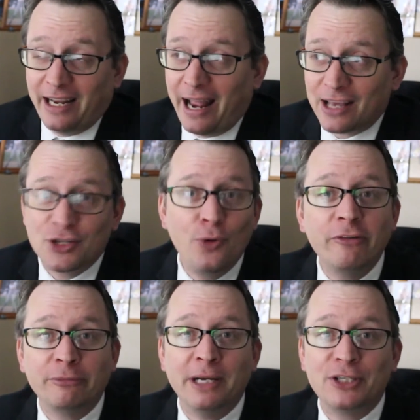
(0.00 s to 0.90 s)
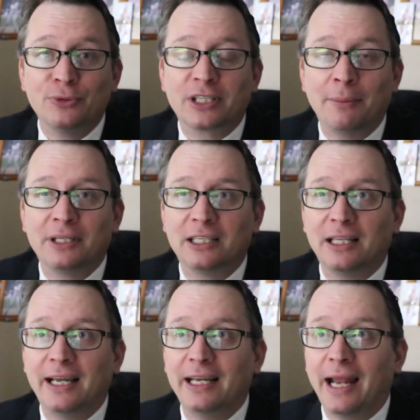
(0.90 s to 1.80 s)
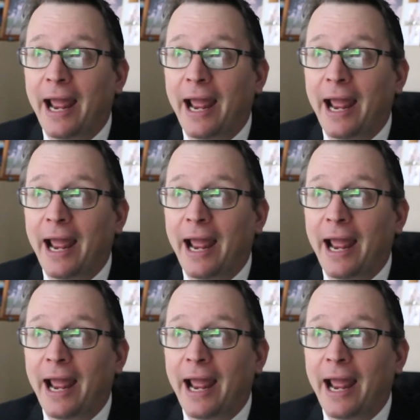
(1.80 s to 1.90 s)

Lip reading: as new information was coming to light,